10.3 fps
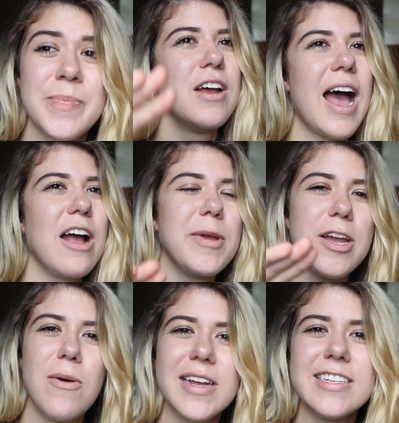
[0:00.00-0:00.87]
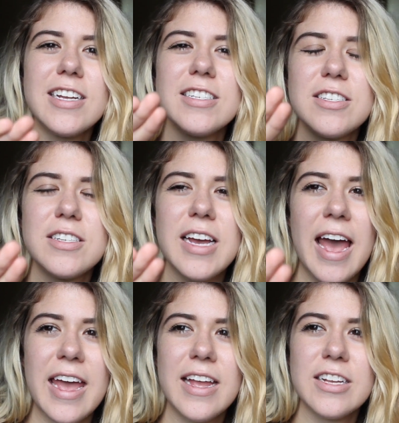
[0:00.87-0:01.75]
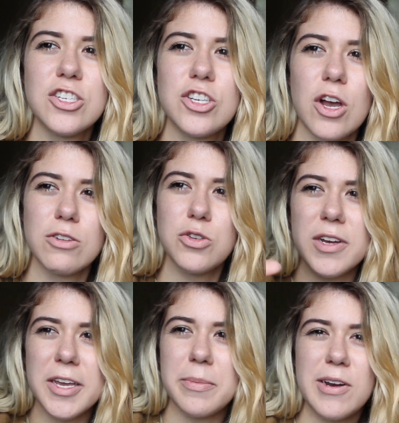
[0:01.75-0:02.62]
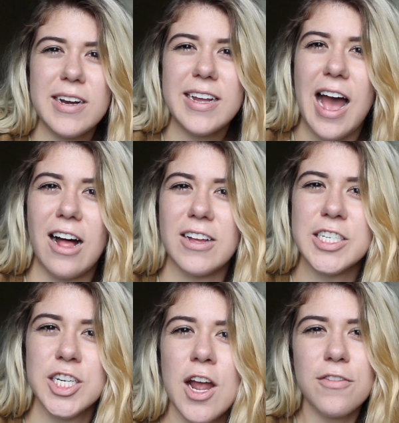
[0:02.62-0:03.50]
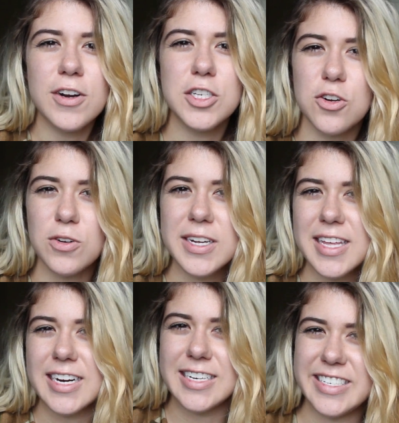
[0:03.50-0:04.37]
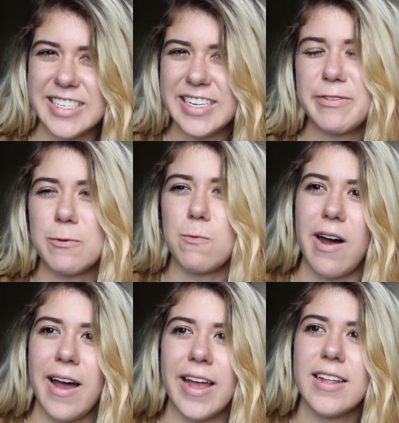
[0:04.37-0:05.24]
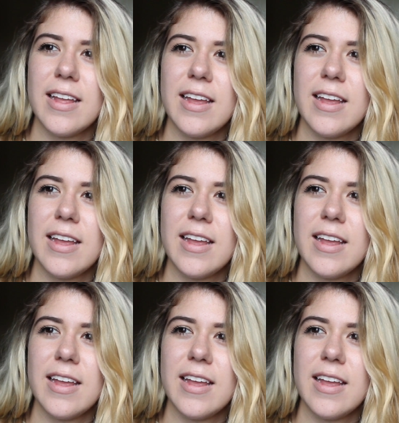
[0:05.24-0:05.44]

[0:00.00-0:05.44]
I'd be going into debt to go to a community college for a degree that I didn't even want.